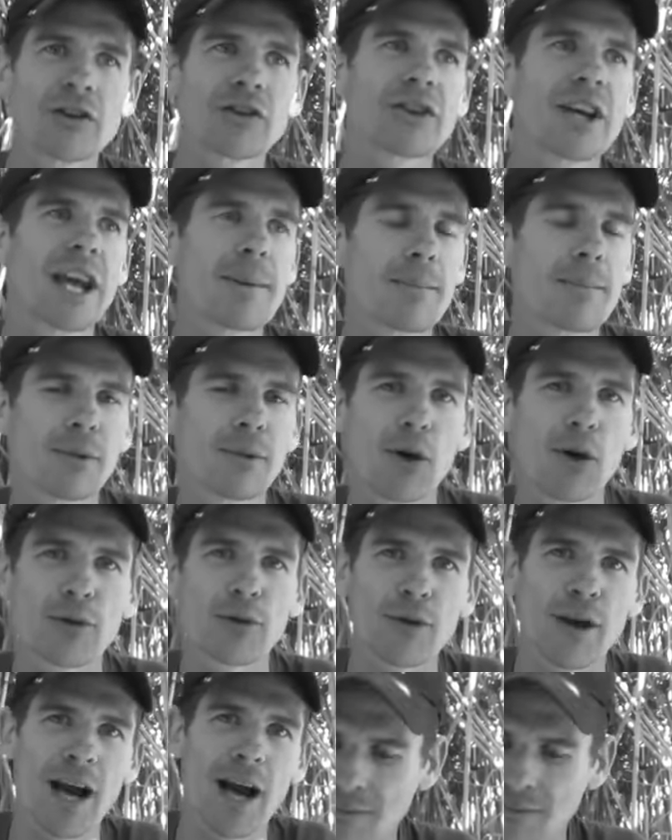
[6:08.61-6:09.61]
Just keep them low
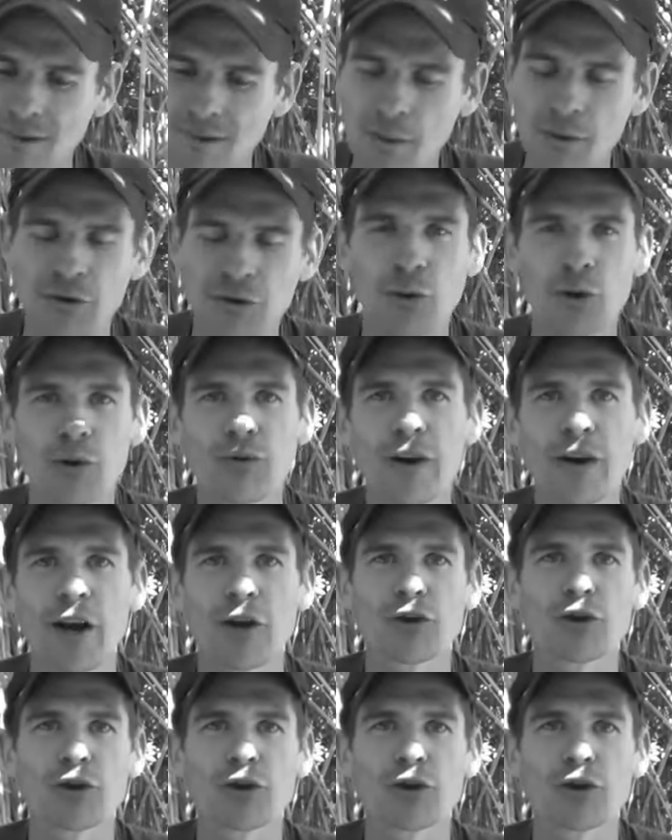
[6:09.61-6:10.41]
fat. I mean, it was sort of funny.